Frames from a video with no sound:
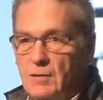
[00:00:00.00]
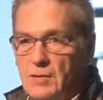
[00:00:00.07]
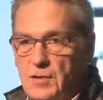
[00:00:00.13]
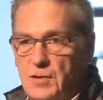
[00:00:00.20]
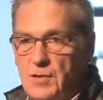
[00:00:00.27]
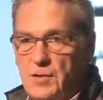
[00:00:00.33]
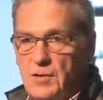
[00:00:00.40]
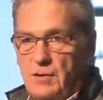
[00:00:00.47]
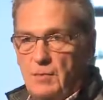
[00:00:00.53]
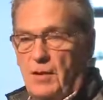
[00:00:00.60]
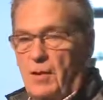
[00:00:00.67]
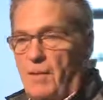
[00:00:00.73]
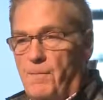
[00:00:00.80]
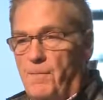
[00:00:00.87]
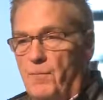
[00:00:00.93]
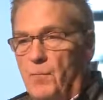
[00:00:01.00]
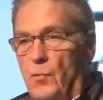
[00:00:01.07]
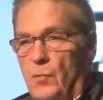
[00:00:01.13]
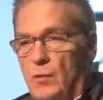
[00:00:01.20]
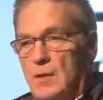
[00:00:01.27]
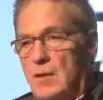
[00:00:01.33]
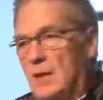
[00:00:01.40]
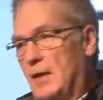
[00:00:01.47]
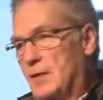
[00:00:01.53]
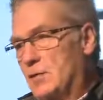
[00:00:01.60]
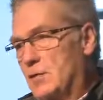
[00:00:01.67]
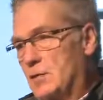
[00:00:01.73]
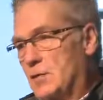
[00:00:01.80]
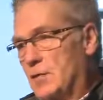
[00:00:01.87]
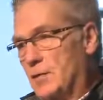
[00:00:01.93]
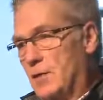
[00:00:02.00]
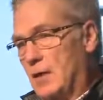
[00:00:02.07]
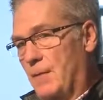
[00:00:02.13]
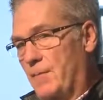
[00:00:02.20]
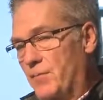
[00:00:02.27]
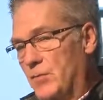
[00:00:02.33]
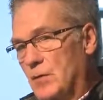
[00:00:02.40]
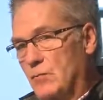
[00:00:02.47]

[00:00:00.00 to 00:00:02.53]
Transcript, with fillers: cities um, more connected to their